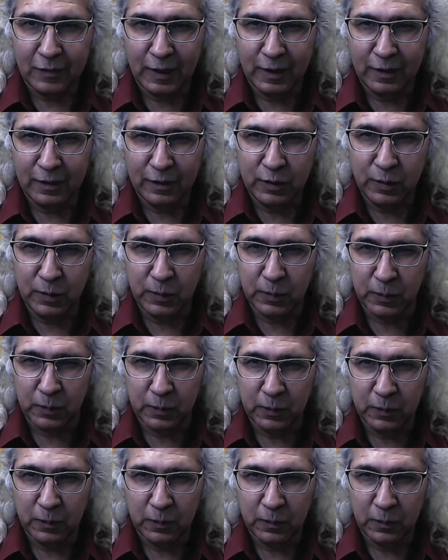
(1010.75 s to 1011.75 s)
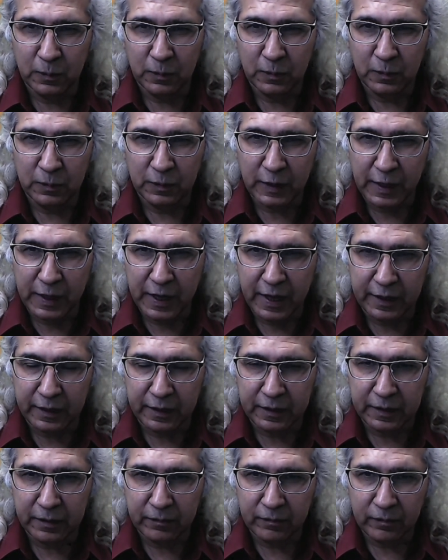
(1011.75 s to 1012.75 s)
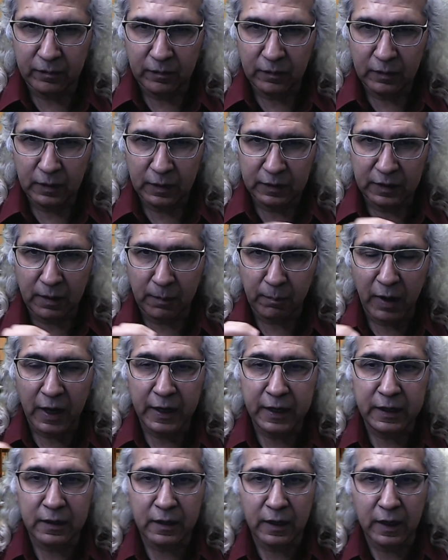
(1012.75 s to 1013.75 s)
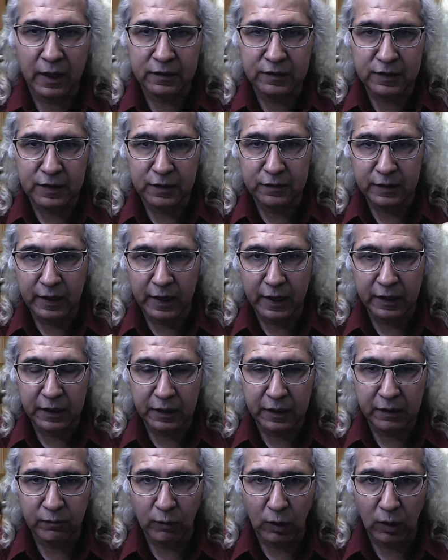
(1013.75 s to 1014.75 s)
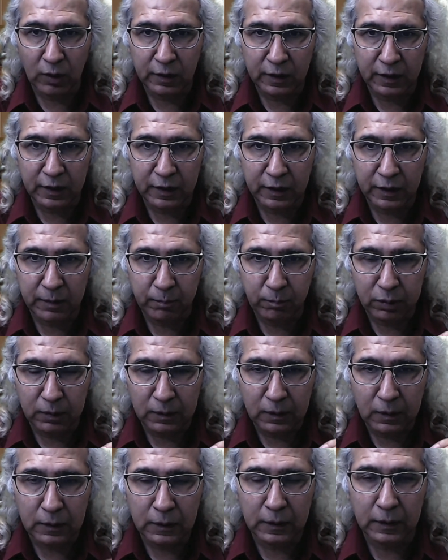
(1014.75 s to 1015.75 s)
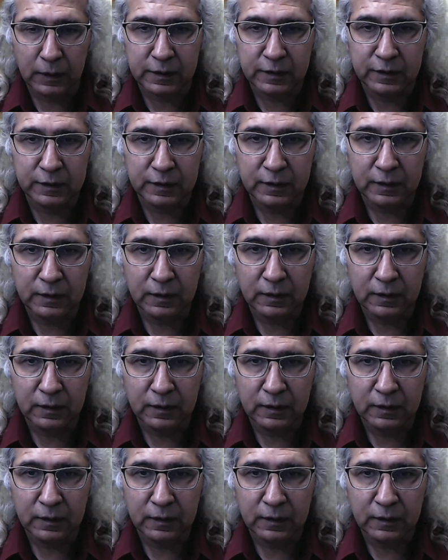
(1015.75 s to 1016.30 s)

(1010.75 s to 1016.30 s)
to the narrative. The mind nexus narrative already implies,